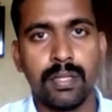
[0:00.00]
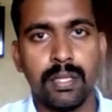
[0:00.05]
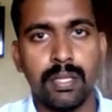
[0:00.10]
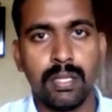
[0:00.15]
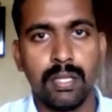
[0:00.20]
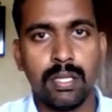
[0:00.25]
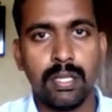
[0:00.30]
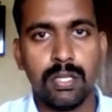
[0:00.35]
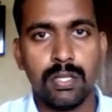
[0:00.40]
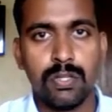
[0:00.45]

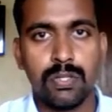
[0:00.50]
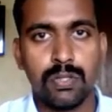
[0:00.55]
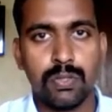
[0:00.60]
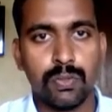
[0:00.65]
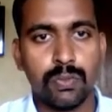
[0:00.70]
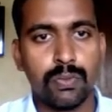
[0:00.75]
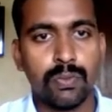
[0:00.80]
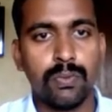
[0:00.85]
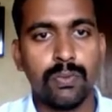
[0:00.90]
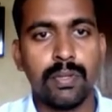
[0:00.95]

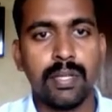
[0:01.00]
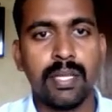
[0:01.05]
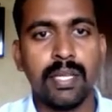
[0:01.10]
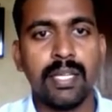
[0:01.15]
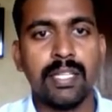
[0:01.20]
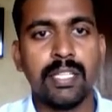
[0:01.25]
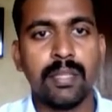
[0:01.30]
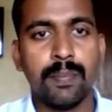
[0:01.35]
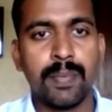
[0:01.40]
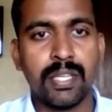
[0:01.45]
So in the
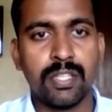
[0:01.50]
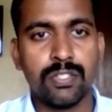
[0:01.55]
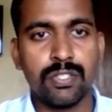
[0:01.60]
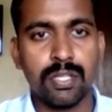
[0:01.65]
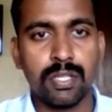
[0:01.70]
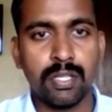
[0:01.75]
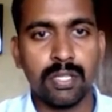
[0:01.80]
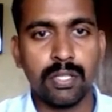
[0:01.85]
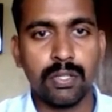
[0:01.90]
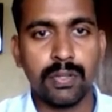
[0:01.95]
picture
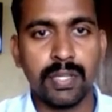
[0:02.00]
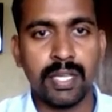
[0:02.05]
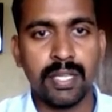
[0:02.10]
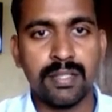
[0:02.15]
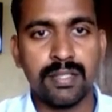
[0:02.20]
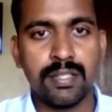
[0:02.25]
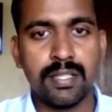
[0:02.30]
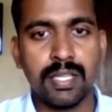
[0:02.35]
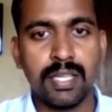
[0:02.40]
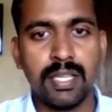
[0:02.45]
you can
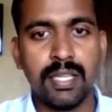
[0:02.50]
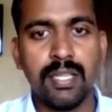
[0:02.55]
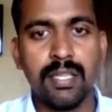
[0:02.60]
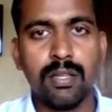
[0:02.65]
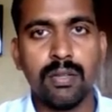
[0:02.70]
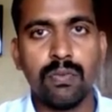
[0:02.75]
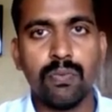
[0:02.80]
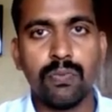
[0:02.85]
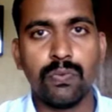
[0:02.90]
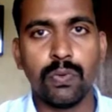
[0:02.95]
see
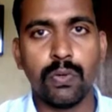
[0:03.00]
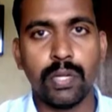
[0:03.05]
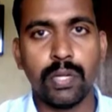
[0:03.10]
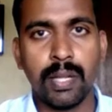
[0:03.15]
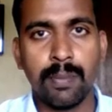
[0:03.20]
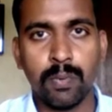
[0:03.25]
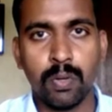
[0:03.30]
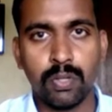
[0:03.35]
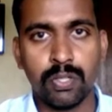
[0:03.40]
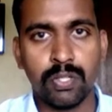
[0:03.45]
four
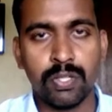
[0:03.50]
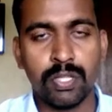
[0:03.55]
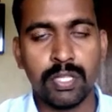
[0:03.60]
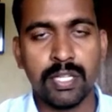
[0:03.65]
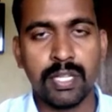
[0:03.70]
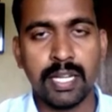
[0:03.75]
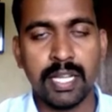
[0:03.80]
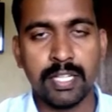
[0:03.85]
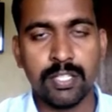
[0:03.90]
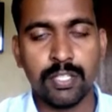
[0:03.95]
important
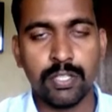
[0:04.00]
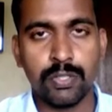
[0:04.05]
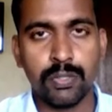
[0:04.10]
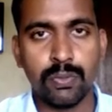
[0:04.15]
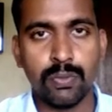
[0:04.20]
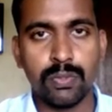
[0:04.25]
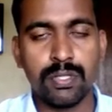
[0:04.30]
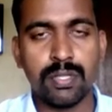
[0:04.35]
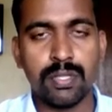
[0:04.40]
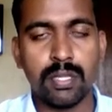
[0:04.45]

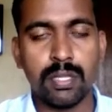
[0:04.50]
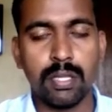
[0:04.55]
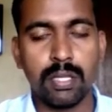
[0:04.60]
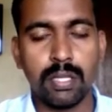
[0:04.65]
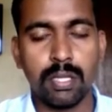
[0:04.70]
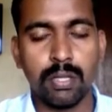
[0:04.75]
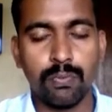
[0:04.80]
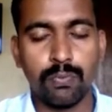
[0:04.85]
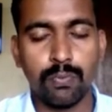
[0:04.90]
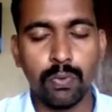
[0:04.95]
latitudes,
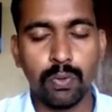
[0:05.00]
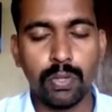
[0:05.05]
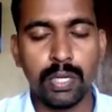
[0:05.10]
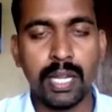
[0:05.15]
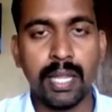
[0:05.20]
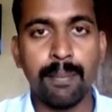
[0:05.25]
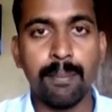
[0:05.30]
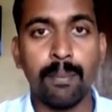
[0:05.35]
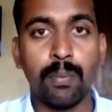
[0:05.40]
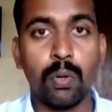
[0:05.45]
four
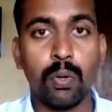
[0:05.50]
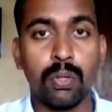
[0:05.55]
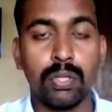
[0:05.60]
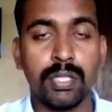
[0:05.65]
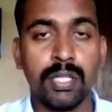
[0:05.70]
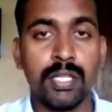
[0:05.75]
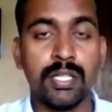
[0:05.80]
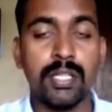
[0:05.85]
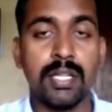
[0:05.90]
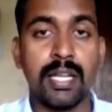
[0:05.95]

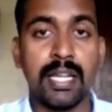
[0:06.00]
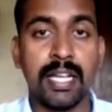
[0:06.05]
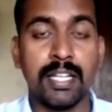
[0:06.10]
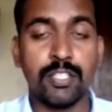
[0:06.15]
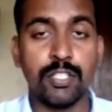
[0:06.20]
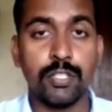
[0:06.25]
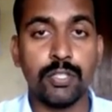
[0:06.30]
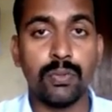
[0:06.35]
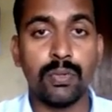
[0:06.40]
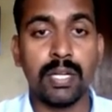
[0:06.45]
important
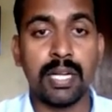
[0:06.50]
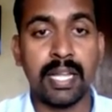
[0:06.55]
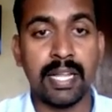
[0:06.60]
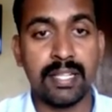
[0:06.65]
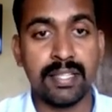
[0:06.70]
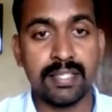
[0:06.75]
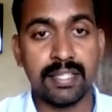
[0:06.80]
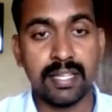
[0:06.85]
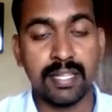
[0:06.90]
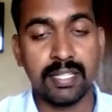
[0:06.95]
latitude lines
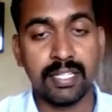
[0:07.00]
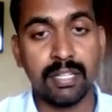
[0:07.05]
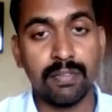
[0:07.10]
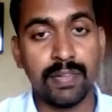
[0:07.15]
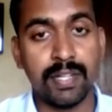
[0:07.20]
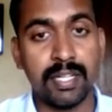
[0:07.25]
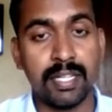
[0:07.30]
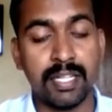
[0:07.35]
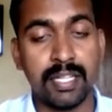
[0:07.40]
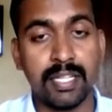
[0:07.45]
are
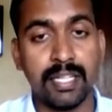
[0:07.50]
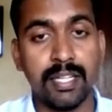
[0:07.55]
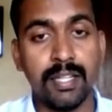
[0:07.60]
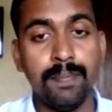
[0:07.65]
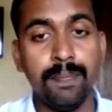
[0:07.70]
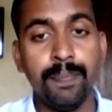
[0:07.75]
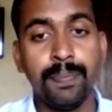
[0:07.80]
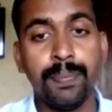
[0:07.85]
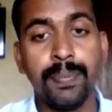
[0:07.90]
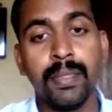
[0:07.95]
given here.
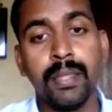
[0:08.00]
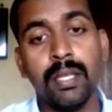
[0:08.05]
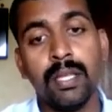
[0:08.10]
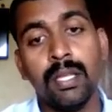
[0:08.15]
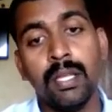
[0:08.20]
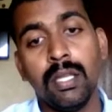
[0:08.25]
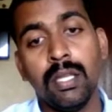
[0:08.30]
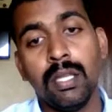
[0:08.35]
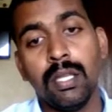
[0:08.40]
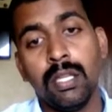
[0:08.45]

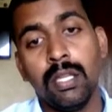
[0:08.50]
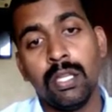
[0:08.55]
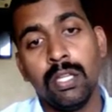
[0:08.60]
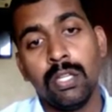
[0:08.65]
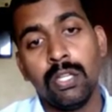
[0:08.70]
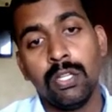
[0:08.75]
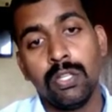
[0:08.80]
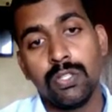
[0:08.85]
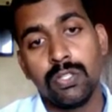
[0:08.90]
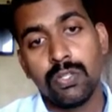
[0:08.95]

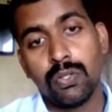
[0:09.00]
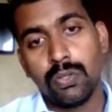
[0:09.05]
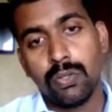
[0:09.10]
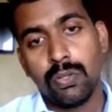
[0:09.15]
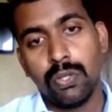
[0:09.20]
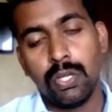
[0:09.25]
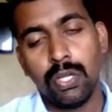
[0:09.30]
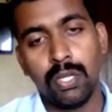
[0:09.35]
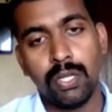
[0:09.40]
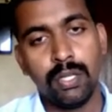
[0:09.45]
So
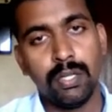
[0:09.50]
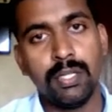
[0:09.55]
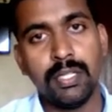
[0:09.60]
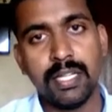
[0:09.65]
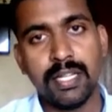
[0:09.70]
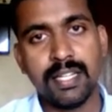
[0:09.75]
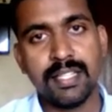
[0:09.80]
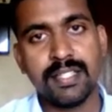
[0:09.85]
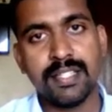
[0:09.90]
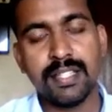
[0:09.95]
let us
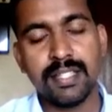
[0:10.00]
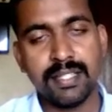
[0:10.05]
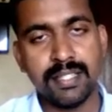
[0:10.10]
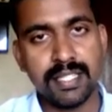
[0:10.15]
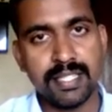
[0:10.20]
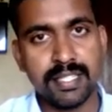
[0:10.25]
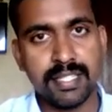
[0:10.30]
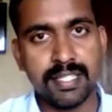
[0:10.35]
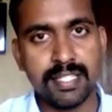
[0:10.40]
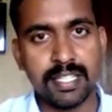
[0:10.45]

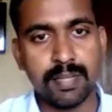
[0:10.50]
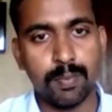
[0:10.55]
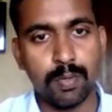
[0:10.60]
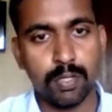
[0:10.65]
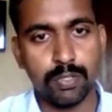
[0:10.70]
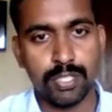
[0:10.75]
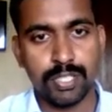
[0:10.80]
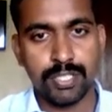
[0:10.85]
discuss about it.